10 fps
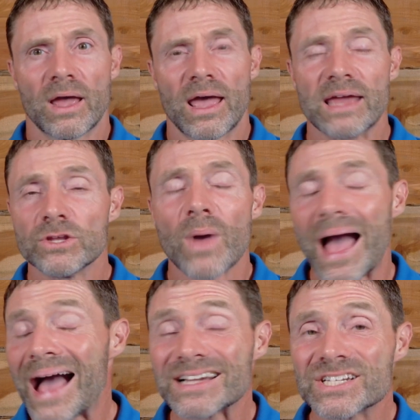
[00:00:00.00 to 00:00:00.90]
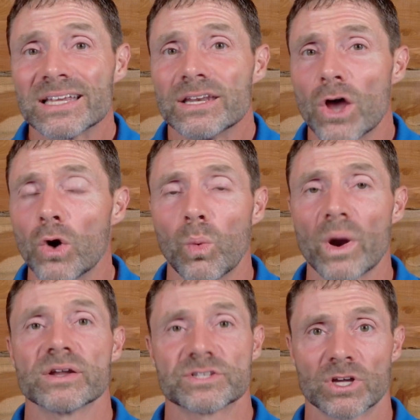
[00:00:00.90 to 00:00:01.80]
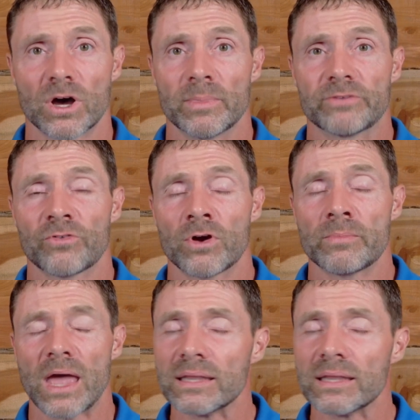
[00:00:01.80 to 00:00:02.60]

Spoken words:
and you actually know where it's coming from.